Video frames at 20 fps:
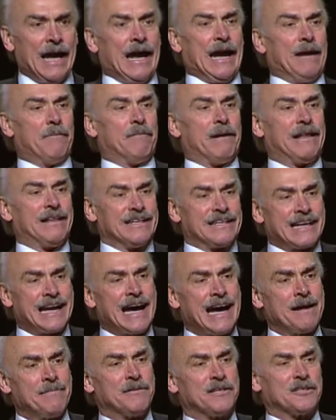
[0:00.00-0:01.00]
And by the
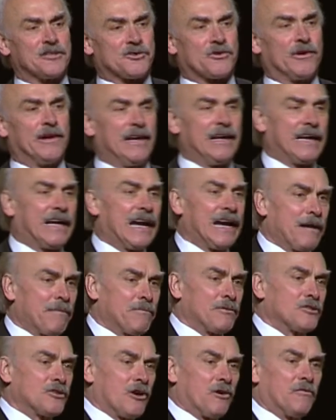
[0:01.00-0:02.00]
time this training camp
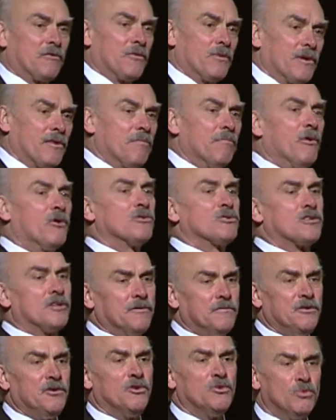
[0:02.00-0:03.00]
is over with, most
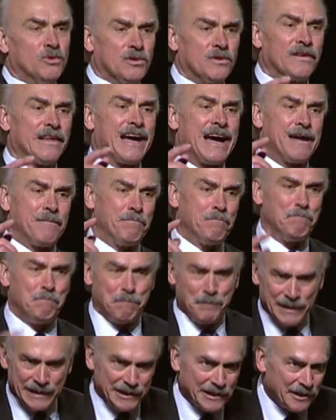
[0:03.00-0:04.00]
of you will not
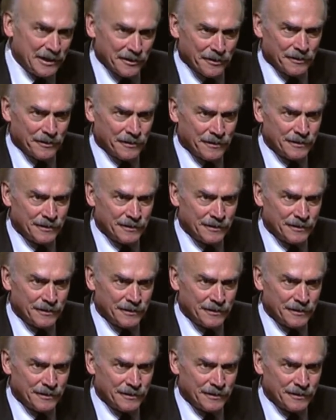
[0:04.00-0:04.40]
be here.